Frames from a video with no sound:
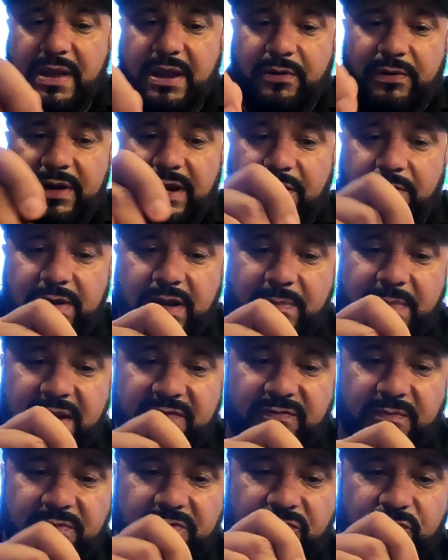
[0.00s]
marinara they
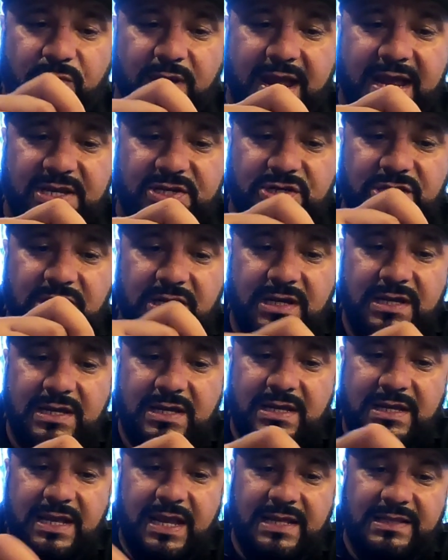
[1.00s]
make from scratch.
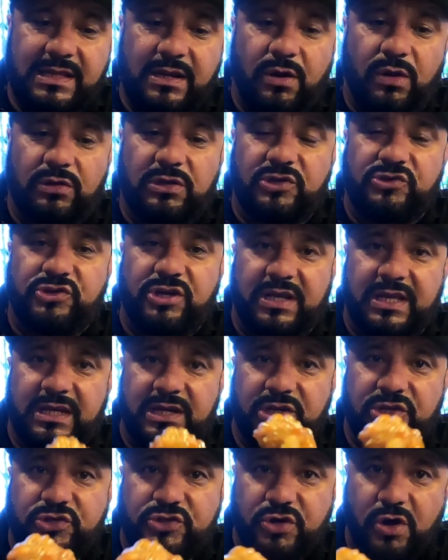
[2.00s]
And then all the
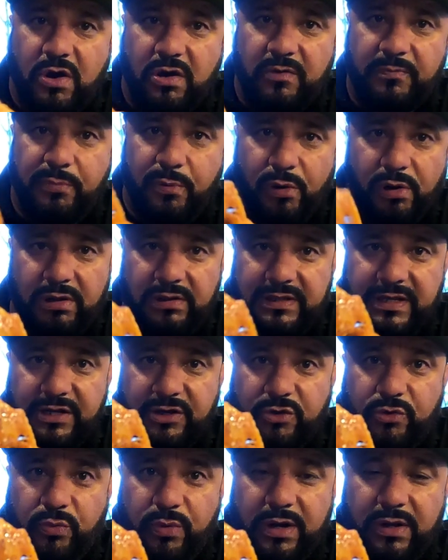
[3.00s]
chicken is charred, broiled,
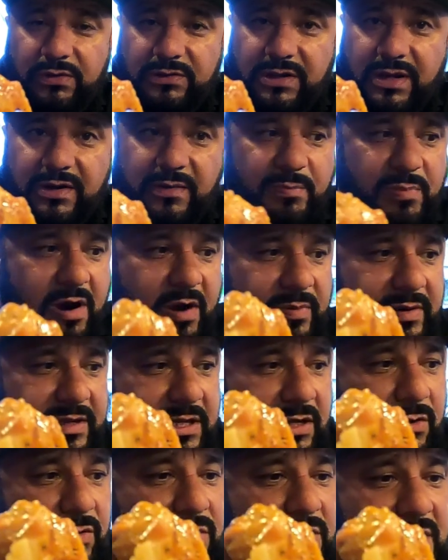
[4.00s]
and grilled on the
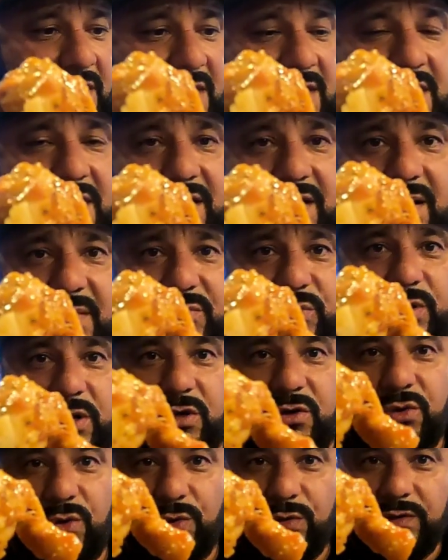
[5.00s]
barbecue. It comes with
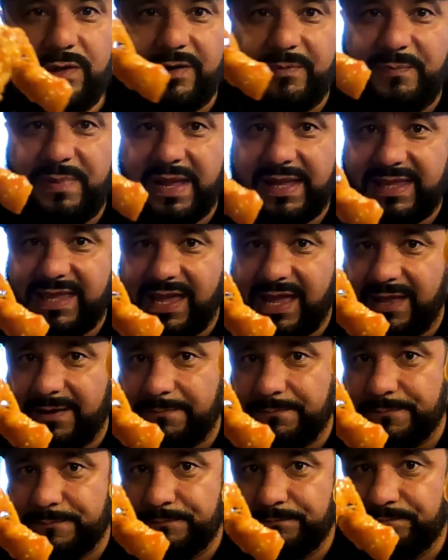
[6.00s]
a cool little
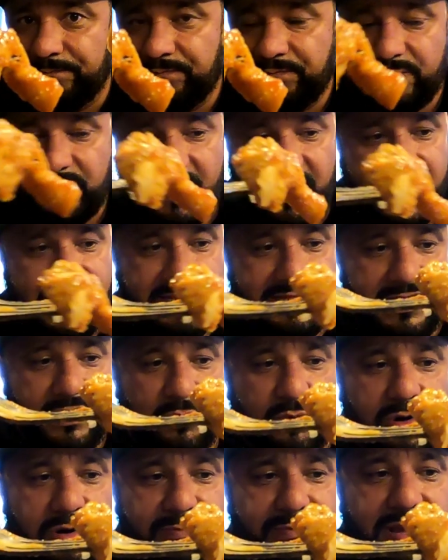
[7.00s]
baguette. And
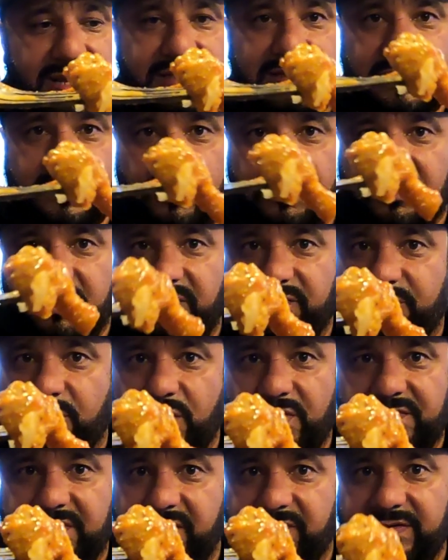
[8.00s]
then we're in Mexico, so of
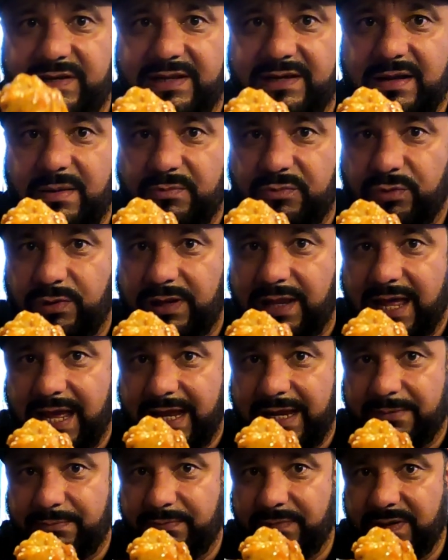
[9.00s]
course everything comes with
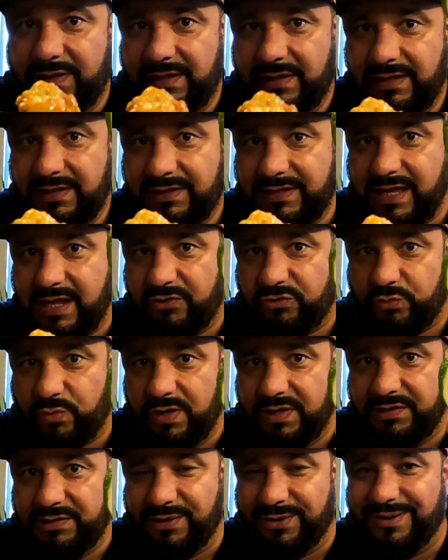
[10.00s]
lime. Got to
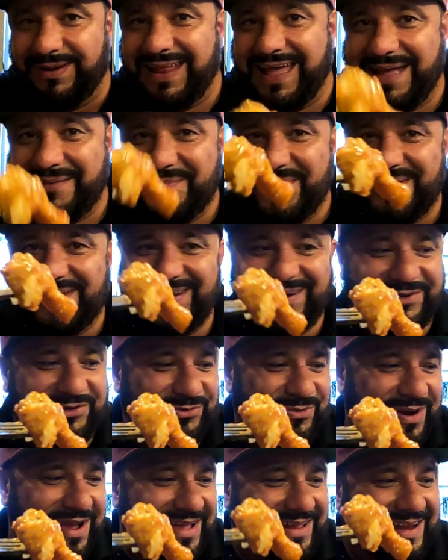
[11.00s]
squeeze a little lime on there,
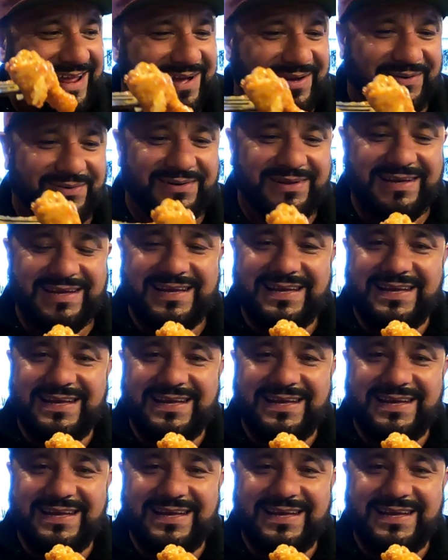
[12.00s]
try it out.